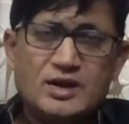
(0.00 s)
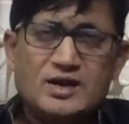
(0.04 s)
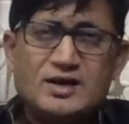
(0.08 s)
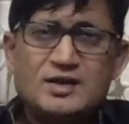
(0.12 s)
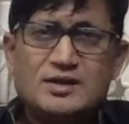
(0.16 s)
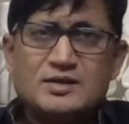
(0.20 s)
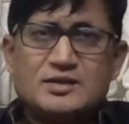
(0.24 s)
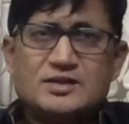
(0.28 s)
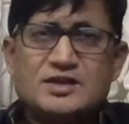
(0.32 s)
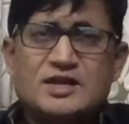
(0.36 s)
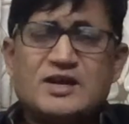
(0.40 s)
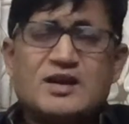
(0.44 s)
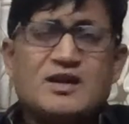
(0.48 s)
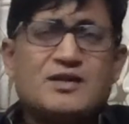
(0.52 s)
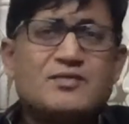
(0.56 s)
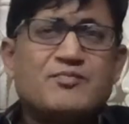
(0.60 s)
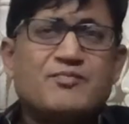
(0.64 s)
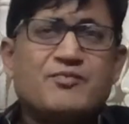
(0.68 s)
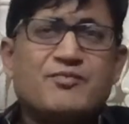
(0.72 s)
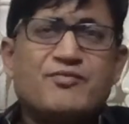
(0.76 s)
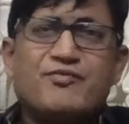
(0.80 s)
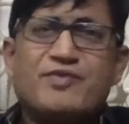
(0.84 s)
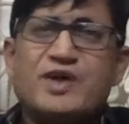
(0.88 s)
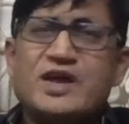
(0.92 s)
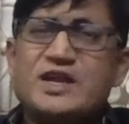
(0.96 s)
There are
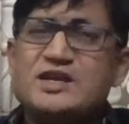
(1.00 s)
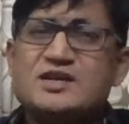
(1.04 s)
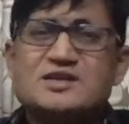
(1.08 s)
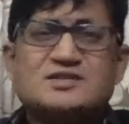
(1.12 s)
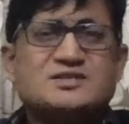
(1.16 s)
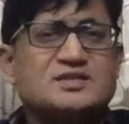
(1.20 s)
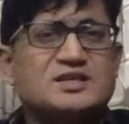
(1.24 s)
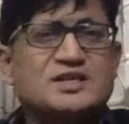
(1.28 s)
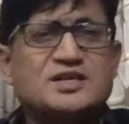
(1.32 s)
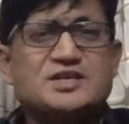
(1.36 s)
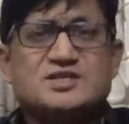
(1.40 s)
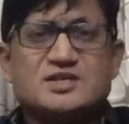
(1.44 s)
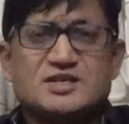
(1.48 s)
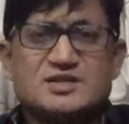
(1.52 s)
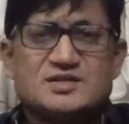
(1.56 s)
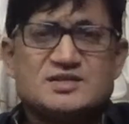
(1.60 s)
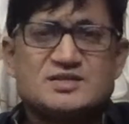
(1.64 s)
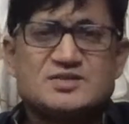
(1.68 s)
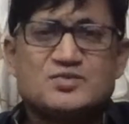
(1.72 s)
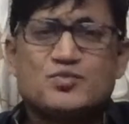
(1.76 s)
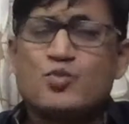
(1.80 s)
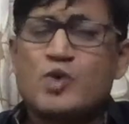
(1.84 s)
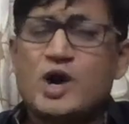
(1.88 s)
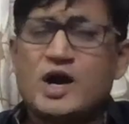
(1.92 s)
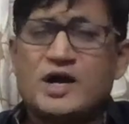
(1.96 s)
various reasons
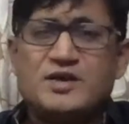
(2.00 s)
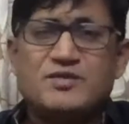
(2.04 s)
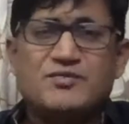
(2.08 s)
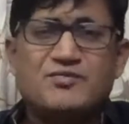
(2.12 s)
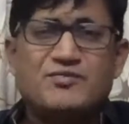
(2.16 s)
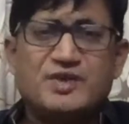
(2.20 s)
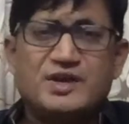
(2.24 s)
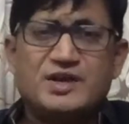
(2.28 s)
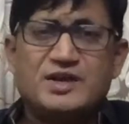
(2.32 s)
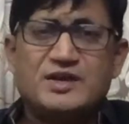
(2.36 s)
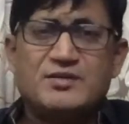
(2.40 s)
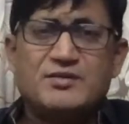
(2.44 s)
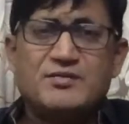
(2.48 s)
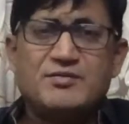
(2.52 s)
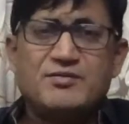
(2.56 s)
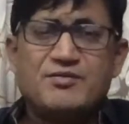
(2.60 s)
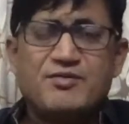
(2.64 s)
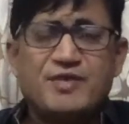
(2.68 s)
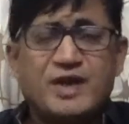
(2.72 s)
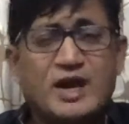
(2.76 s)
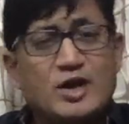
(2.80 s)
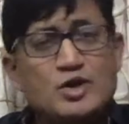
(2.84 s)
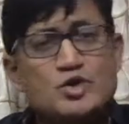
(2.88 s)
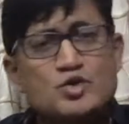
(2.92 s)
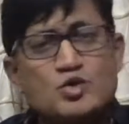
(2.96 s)
why we
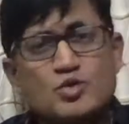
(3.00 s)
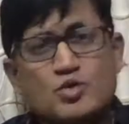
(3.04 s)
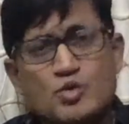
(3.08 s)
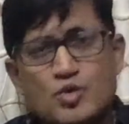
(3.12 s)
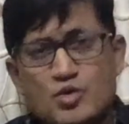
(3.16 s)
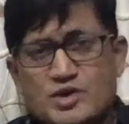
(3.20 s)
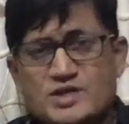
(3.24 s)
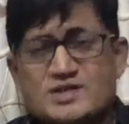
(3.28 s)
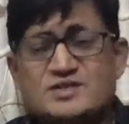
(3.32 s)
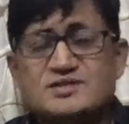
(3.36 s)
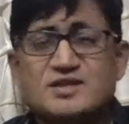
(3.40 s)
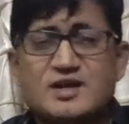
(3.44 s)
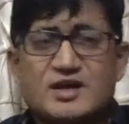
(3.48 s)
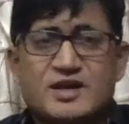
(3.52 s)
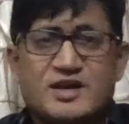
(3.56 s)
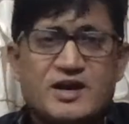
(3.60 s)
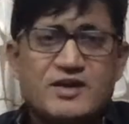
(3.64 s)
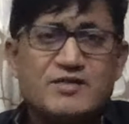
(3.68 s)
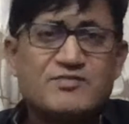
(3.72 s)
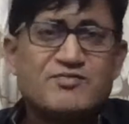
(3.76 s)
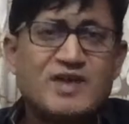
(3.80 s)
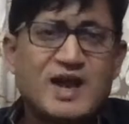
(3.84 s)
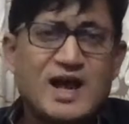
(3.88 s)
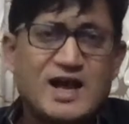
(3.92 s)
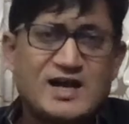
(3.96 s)
fail to notice the red
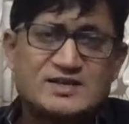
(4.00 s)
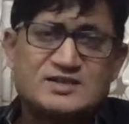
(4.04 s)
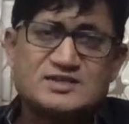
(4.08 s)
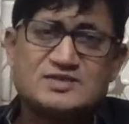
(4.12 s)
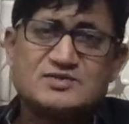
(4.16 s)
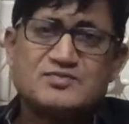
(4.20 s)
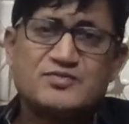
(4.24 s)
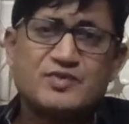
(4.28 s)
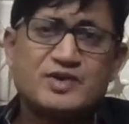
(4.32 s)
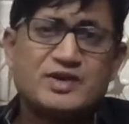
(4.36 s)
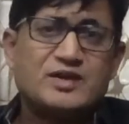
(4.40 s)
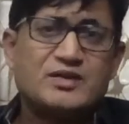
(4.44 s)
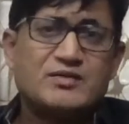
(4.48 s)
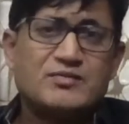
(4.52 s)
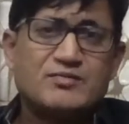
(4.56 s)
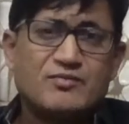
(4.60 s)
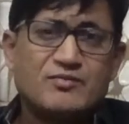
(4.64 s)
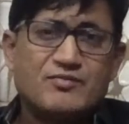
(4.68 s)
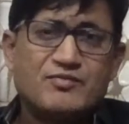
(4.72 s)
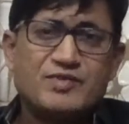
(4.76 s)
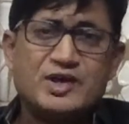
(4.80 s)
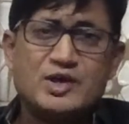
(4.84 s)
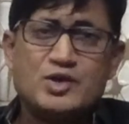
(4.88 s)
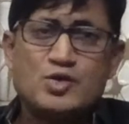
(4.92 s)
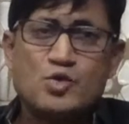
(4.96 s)
flags when
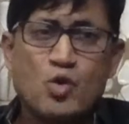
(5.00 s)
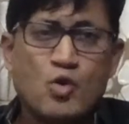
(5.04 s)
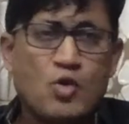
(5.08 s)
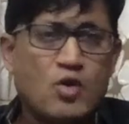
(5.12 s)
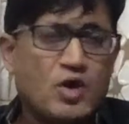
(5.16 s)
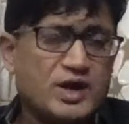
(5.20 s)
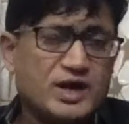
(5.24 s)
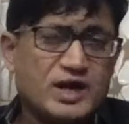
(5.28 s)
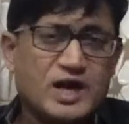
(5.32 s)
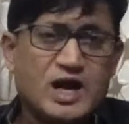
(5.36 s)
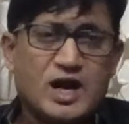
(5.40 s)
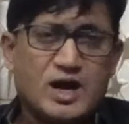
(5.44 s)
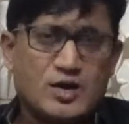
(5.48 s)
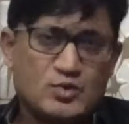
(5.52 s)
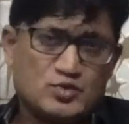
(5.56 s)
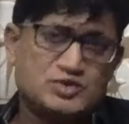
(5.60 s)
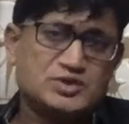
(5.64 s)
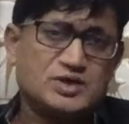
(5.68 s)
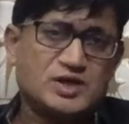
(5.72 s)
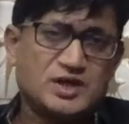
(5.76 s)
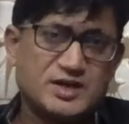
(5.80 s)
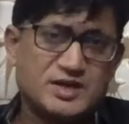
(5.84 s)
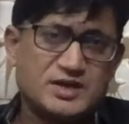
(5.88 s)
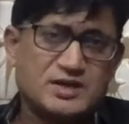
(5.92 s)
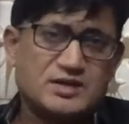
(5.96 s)
we go on a house
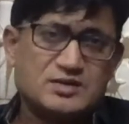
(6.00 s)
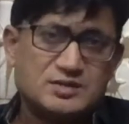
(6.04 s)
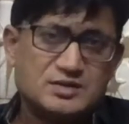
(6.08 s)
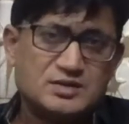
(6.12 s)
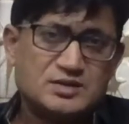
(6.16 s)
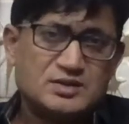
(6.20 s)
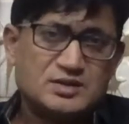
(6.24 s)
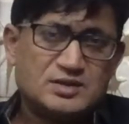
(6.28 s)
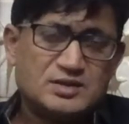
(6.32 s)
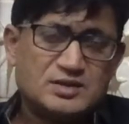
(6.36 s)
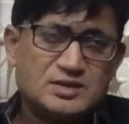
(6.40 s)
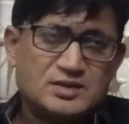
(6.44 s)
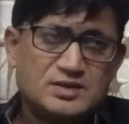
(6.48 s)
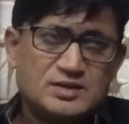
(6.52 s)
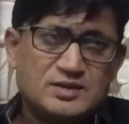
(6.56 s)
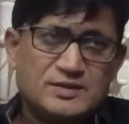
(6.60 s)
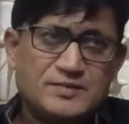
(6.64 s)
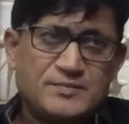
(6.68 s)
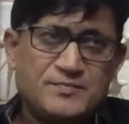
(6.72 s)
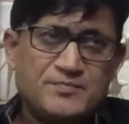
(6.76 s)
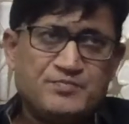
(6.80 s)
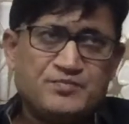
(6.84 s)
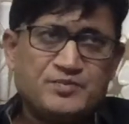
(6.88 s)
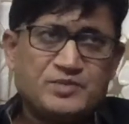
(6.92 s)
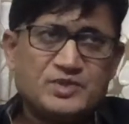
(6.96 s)
hunt.
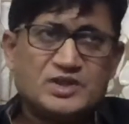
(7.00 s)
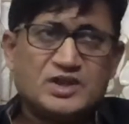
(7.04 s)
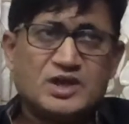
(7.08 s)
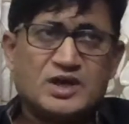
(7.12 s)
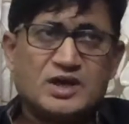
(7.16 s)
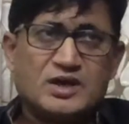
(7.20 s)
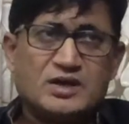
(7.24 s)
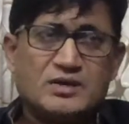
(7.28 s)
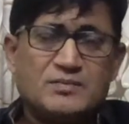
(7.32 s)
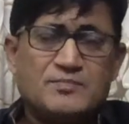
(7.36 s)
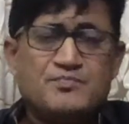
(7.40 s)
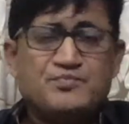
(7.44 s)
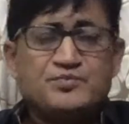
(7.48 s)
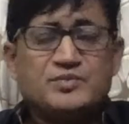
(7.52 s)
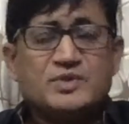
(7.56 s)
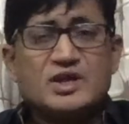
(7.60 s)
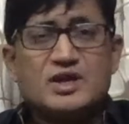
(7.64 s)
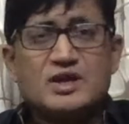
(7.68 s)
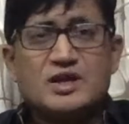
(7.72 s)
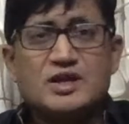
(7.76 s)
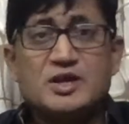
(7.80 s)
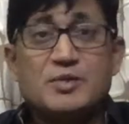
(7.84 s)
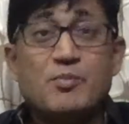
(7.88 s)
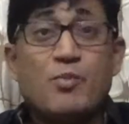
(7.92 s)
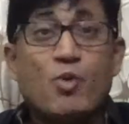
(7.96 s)
The
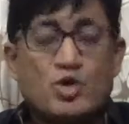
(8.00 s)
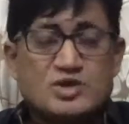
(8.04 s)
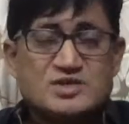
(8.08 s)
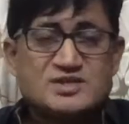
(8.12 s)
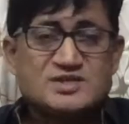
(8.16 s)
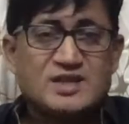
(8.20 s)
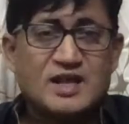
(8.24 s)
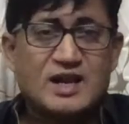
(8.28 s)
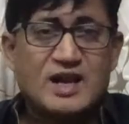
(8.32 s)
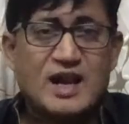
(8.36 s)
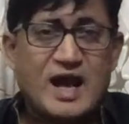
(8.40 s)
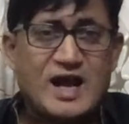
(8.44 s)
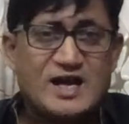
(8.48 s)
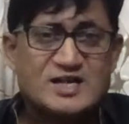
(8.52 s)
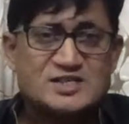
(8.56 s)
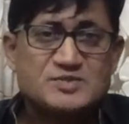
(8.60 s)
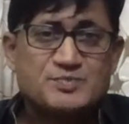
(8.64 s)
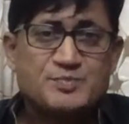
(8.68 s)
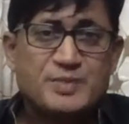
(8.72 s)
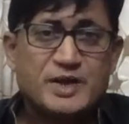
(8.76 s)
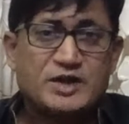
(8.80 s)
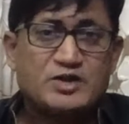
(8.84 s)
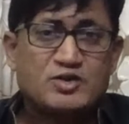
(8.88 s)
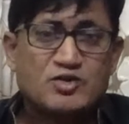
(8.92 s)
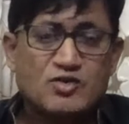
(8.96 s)
emotional
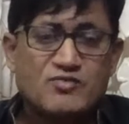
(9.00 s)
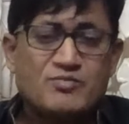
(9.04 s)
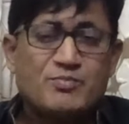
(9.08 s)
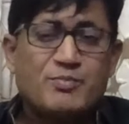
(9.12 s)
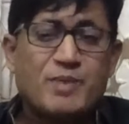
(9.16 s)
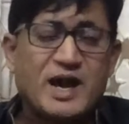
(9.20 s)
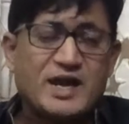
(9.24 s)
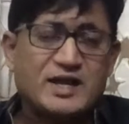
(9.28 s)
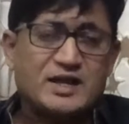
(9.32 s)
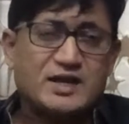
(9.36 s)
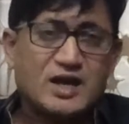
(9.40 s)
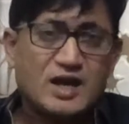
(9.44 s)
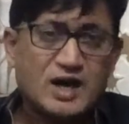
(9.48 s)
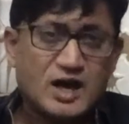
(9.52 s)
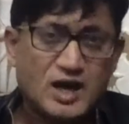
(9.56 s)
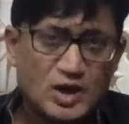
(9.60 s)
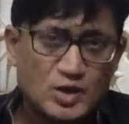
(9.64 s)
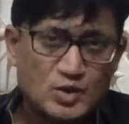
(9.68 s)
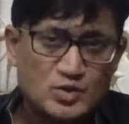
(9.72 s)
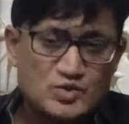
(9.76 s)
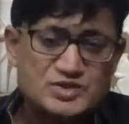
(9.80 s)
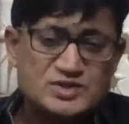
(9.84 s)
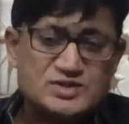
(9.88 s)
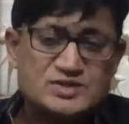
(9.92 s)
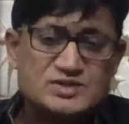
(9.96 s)
aspect of buying a
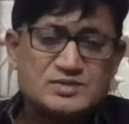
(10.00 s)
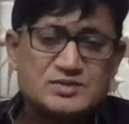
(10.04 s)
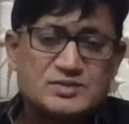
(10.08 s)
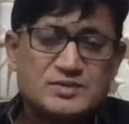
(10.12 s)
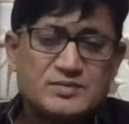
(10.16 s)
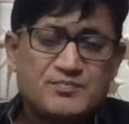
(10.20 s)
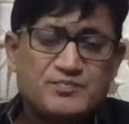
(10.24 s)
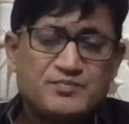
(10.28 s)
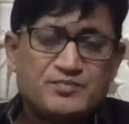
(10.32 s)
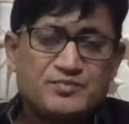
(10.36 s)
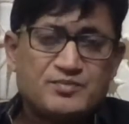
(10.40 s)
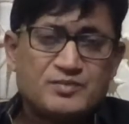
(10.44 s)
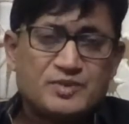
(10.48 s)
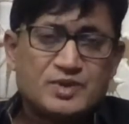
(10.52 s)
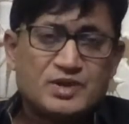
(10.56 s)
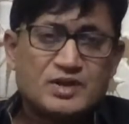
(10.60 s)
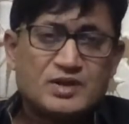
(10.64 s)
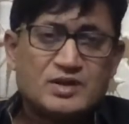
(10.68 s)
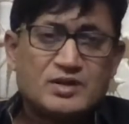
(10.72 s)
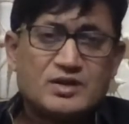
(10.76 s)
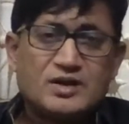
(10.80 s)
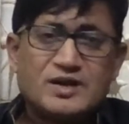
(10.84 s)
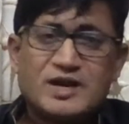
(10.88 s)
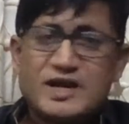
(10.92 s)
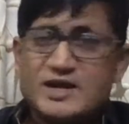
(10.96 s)
house
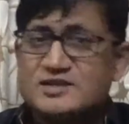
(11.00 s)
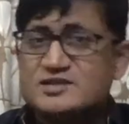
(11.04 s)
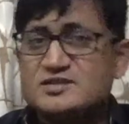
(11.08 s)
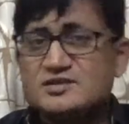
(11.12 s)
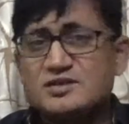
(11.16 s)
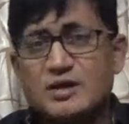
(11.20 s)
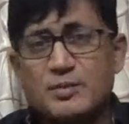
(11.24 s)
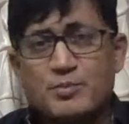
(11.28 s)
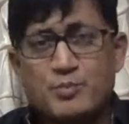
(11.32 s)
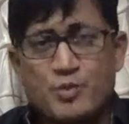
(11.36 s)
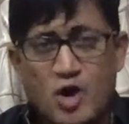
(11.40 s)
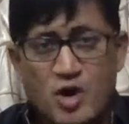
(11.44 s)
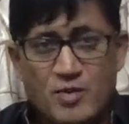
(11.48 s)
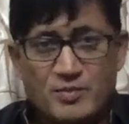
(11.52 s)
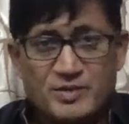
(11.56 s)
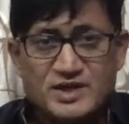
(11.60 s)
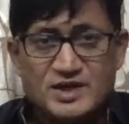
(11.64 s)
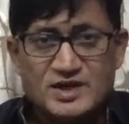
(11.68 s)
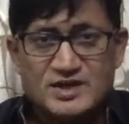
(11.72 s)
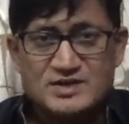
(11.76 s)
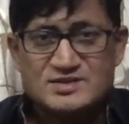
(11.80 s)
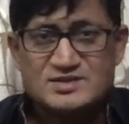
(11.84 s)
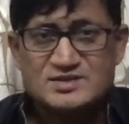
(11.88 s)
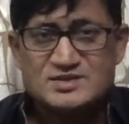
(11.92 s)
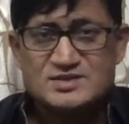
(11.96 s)
takes the
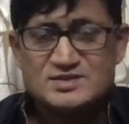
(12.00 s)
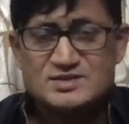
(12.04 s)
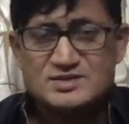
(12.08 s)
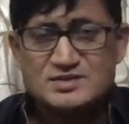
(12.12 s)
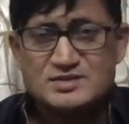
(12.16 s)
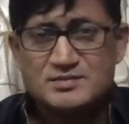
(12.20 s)
prominence,